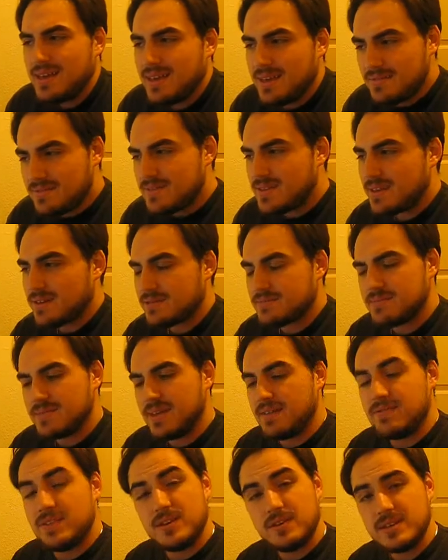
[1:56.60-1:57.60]
if
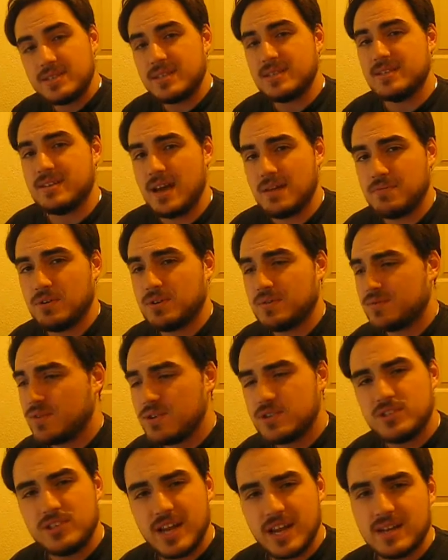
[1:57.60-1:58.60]
there is a devil, if
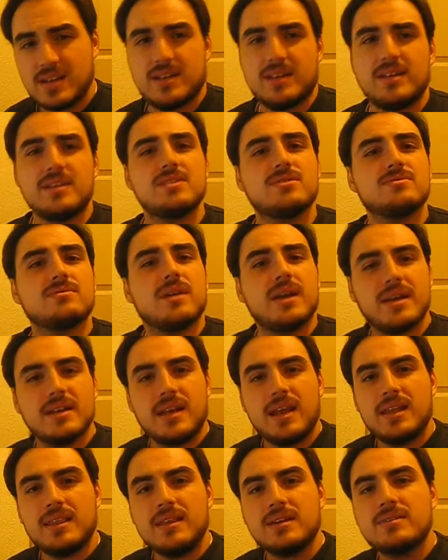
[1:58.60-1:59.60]
Christianity is right,
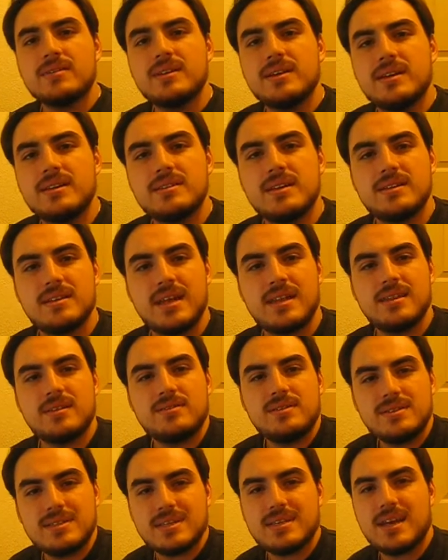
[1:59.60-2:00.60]
and there is
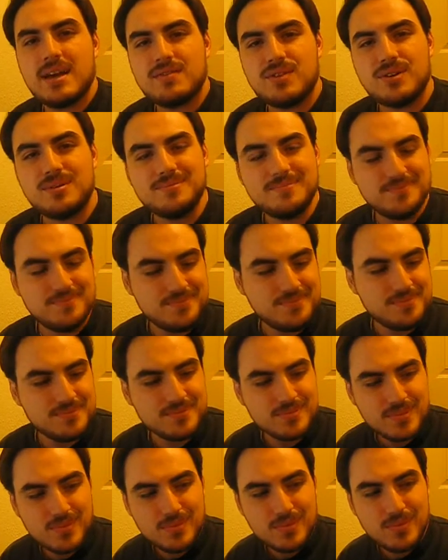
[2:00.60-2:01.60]
a devil,
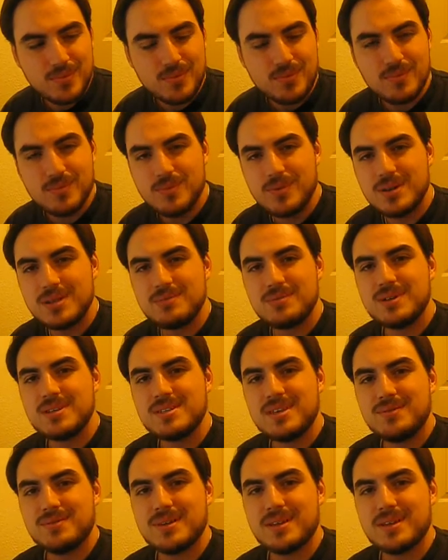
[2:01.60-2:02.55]
then what is he